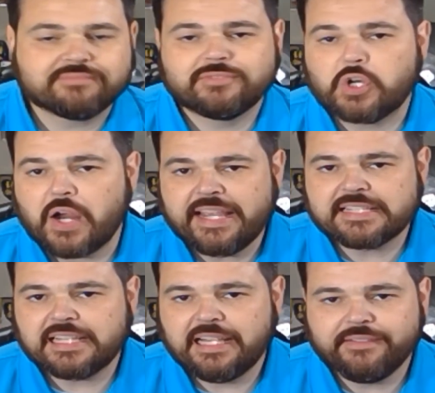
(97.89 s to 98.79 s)

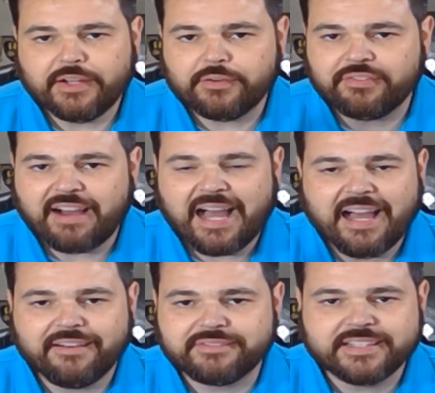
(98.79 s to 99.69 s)
crazy,
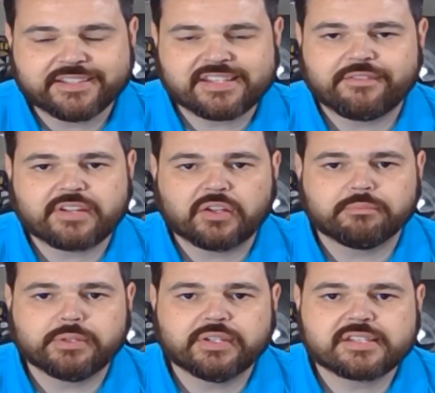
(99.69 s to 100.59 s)
$5 to $7
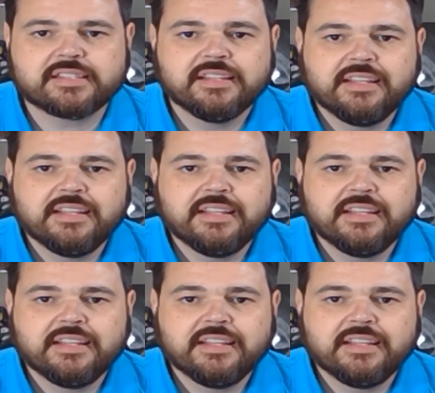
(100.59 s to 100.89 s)
books,